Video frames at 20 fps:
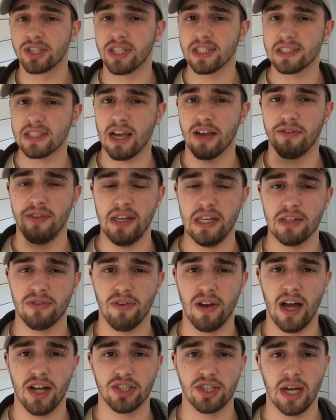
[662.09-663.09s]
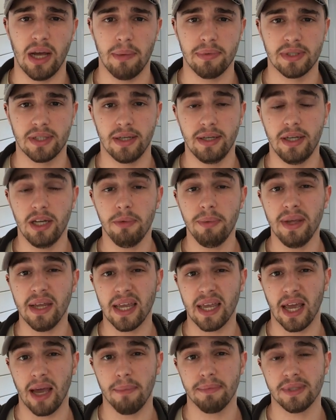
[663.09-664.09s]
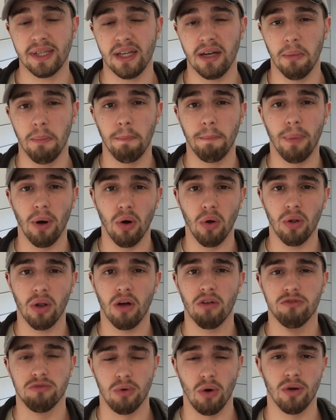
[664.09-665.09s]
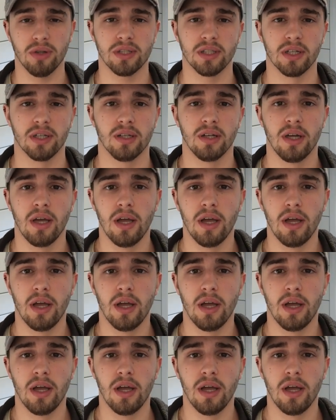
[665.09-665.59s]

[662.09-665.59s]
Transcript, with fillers: just like Venus flytraps, they need to be kept in a bowl of water.